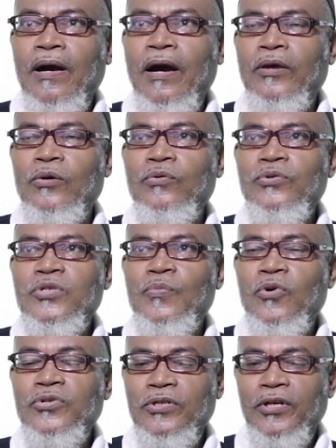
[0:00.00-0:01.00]
Are
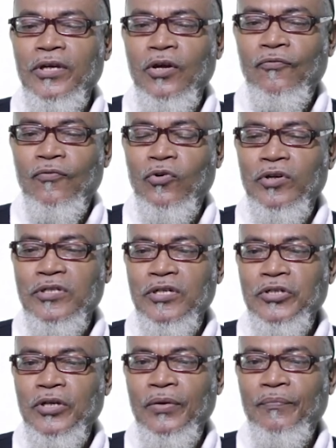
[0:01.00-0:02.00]
used mostly for
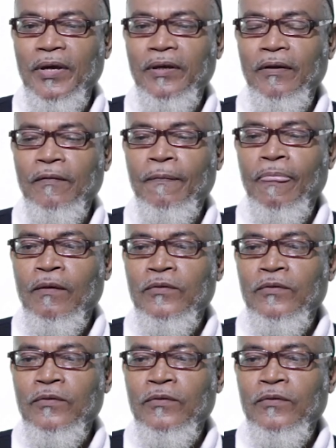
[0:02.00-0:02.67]
decision making.